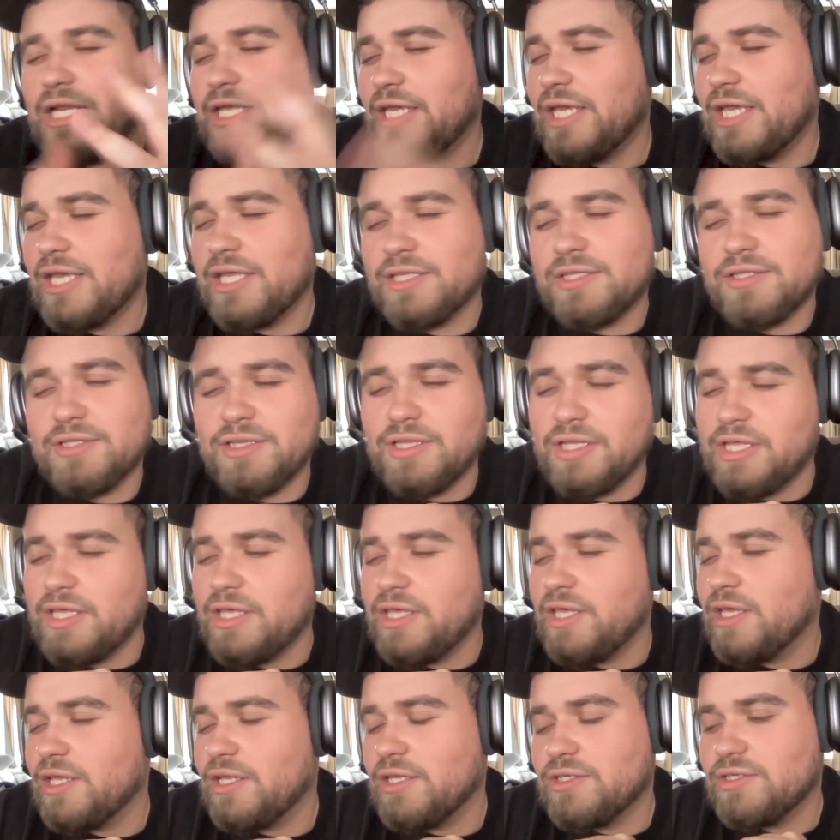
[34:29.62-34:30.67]
Elliot
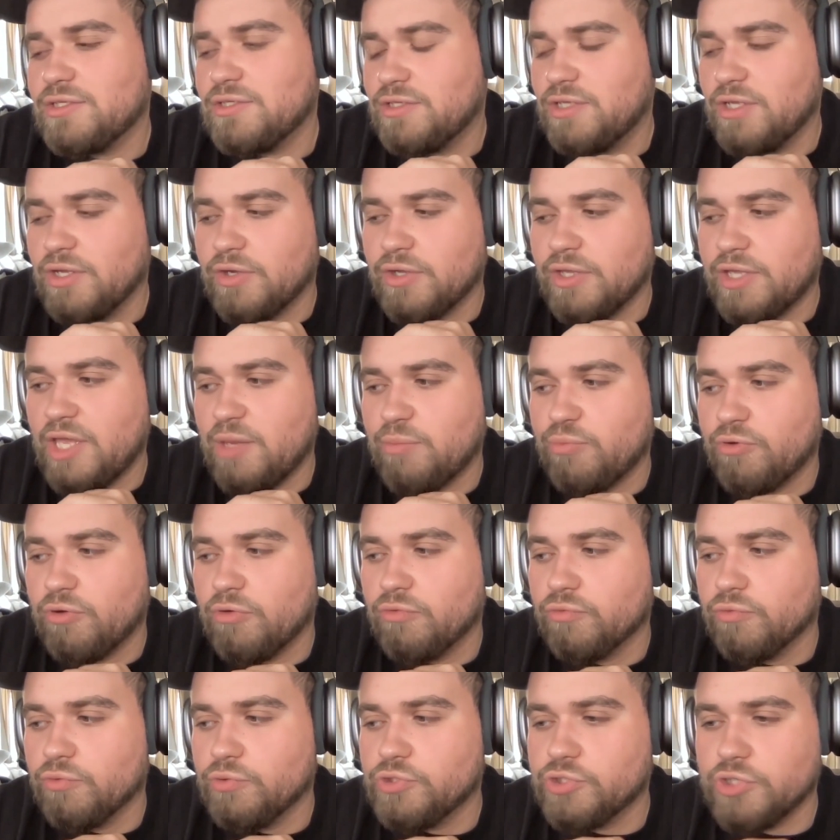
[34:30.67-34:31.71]
Lee, and, you know,
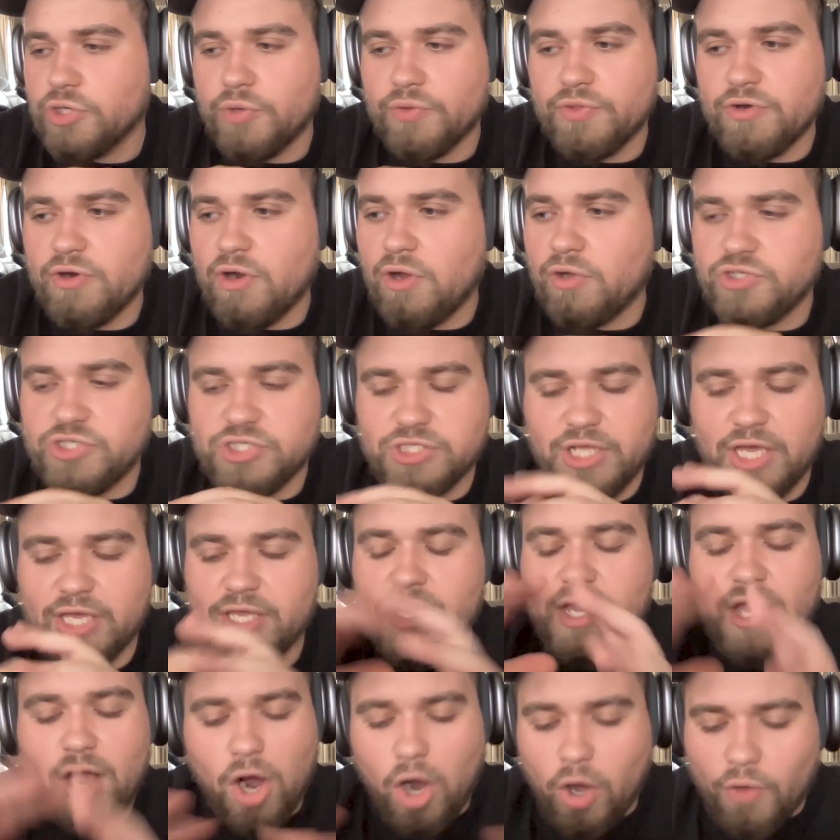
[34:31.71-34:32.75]
Gabriel Rougeau. They're all just
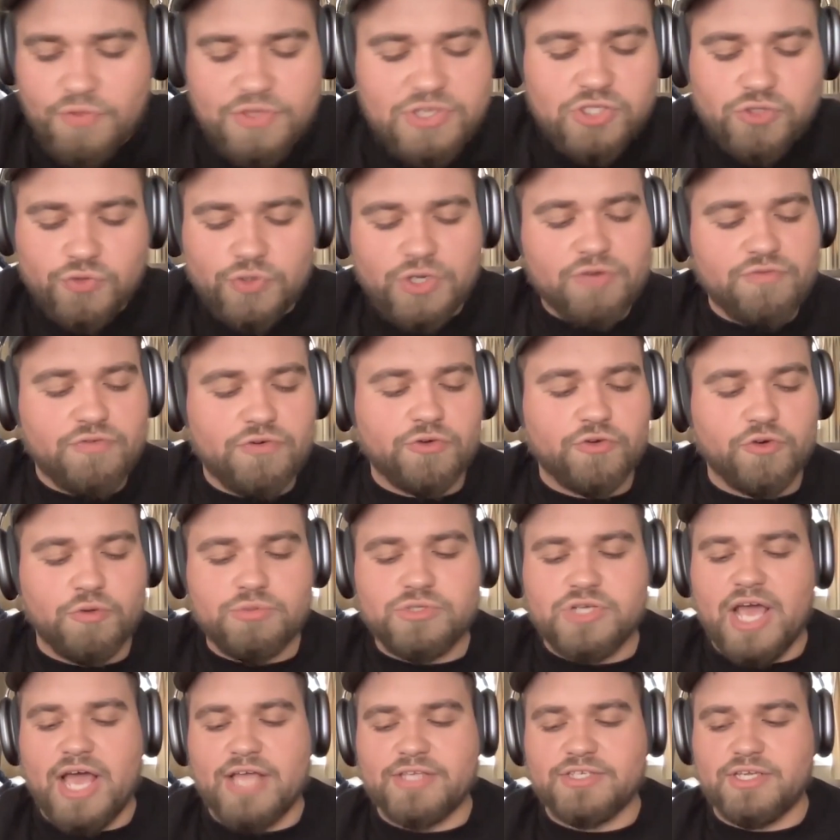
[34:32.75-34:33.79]
like all these three different
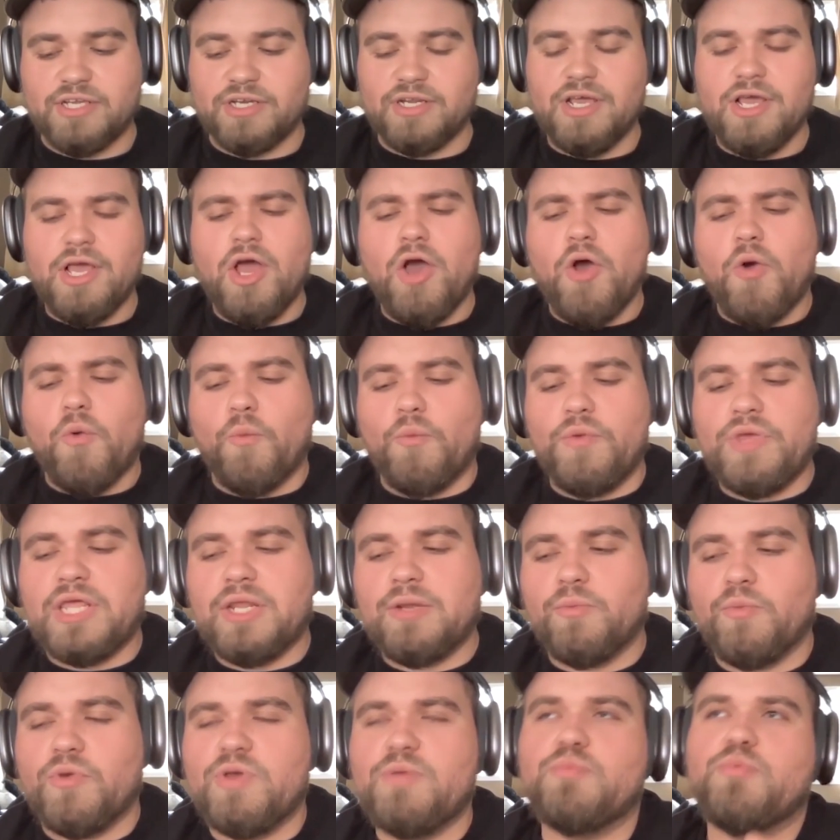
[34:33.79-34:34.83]
group chats. And
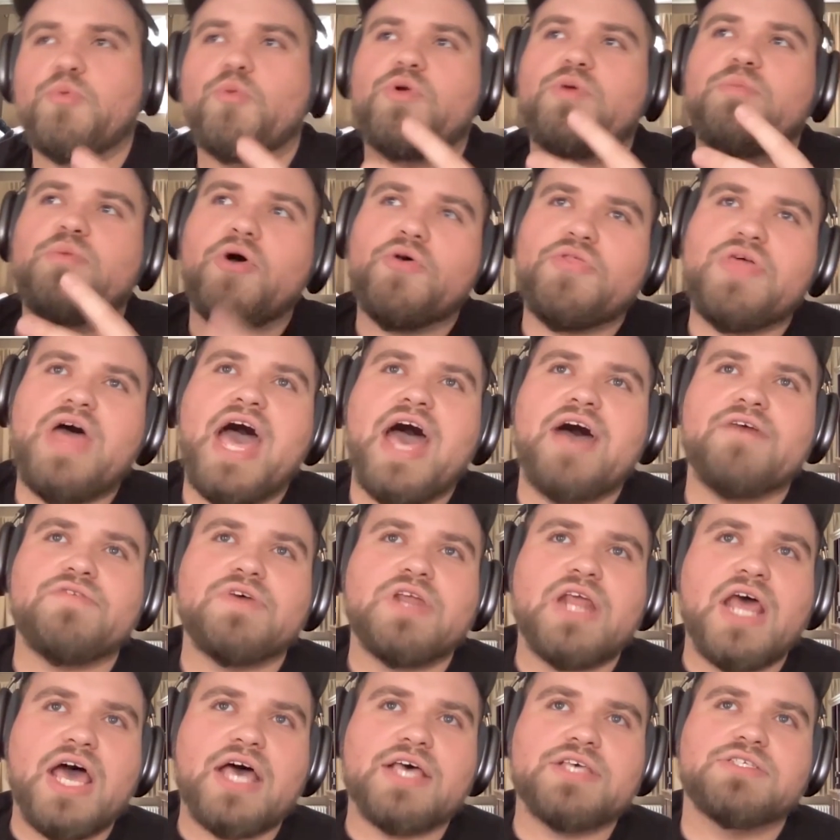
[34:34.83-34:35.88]
we both have
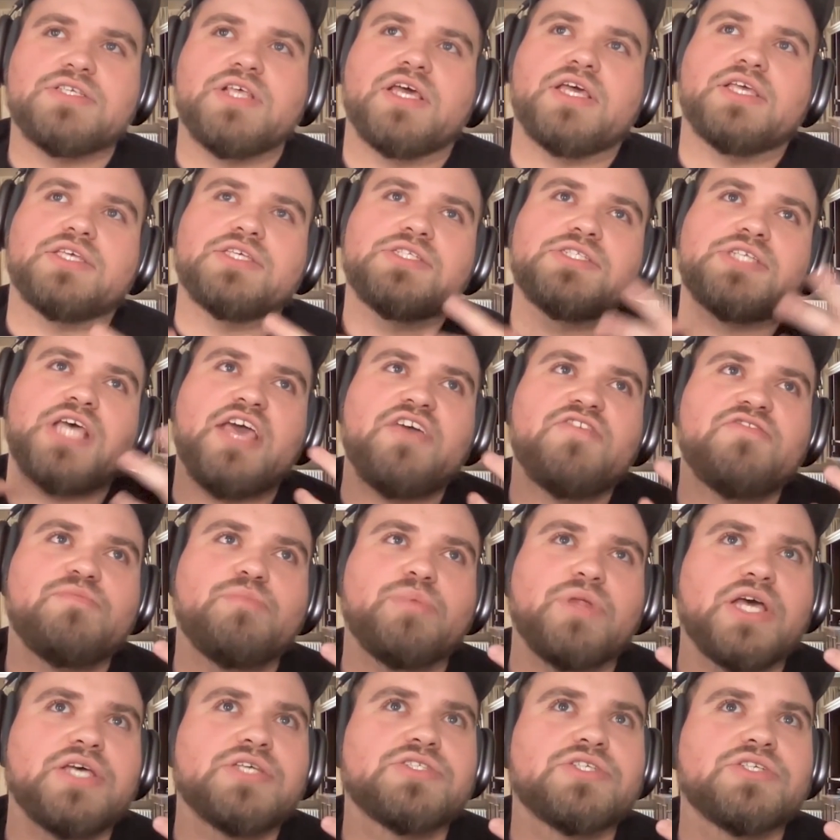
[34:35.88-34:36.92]
it as like safe
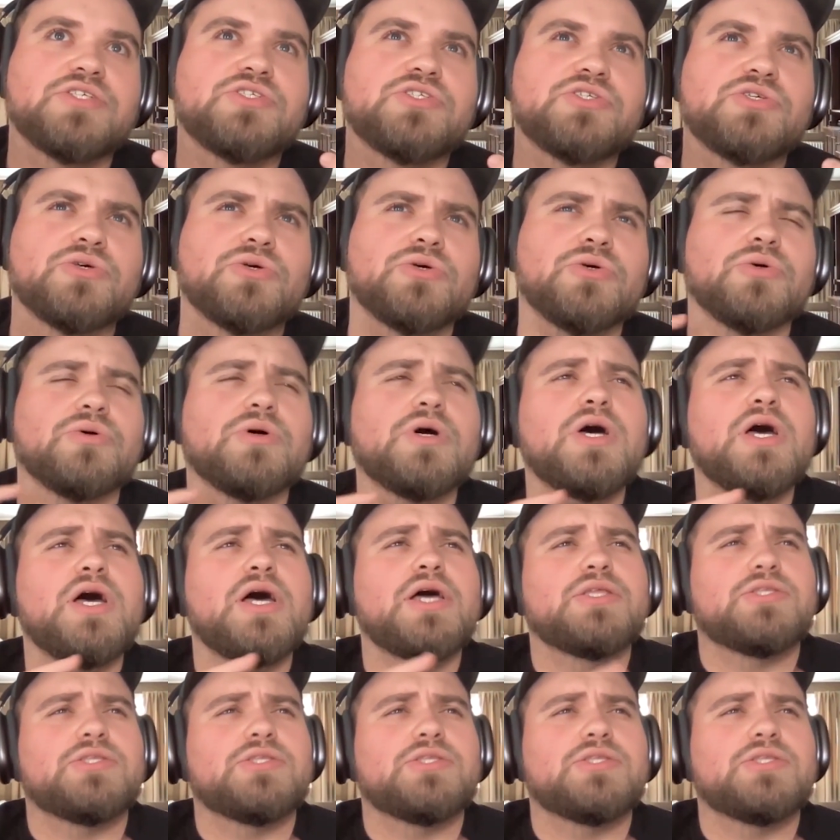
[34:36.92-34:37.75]
places to